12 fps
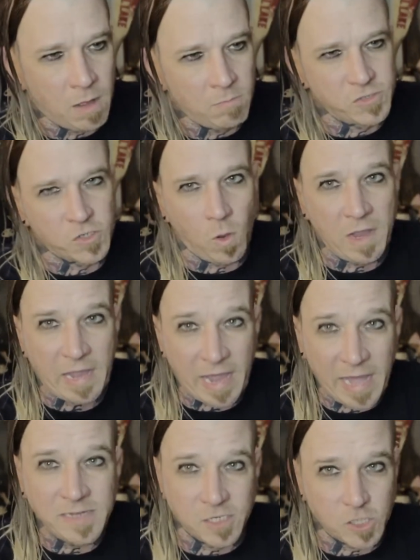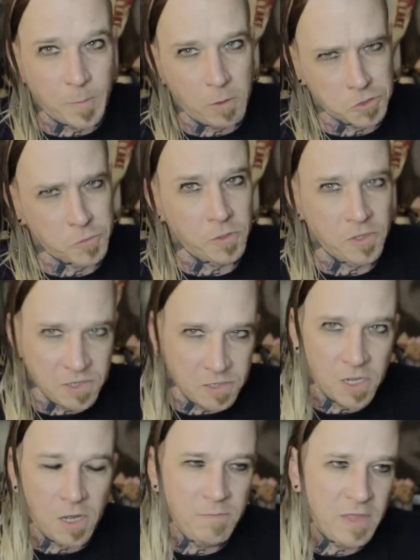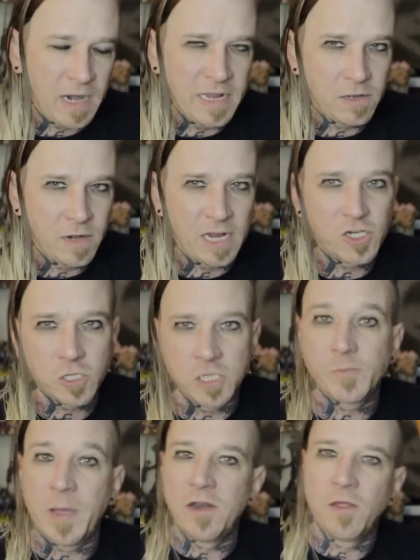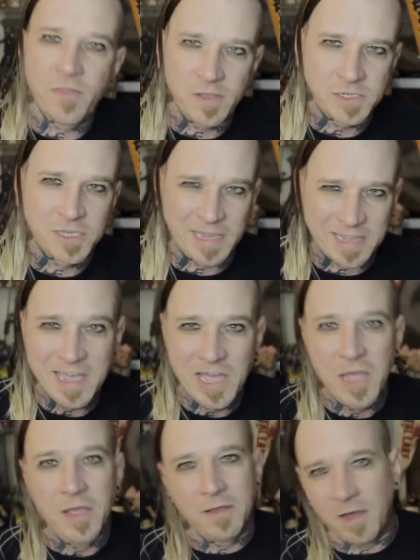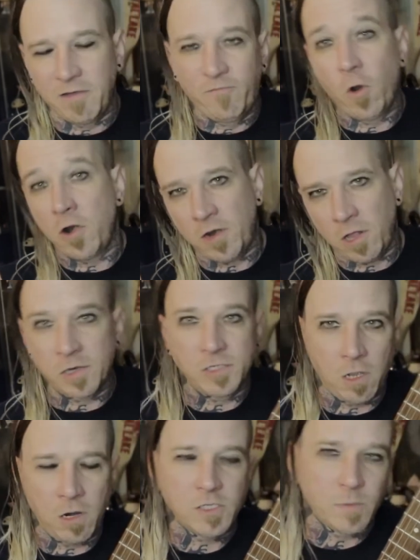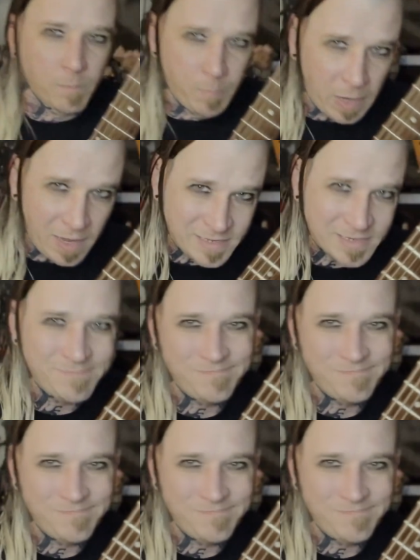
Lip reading: so I had disposable income that I could actually spend on things like $400 guitars, but